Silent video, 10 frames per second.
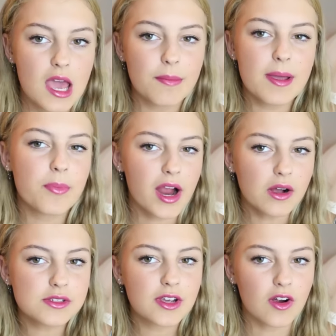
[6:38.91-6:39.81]
And my
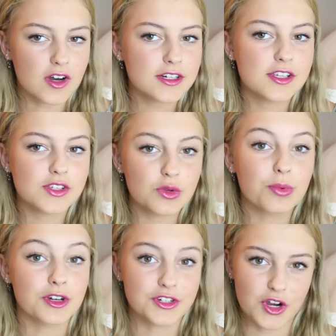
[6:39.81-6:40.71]
brows aren't
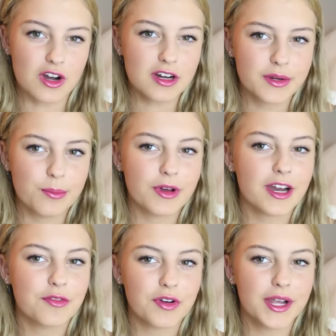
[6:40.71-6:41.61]
super dark, but
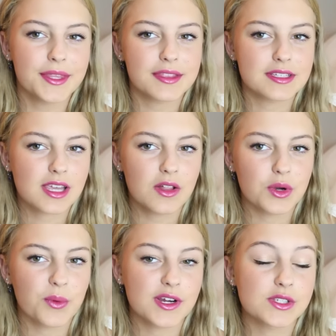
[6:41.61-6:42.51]
I find that this
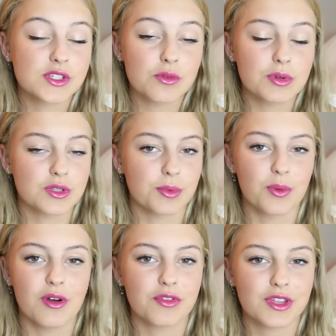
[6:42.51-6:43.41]
color works super, super
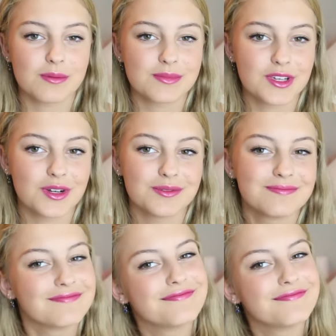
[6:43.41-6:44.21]
well for them, so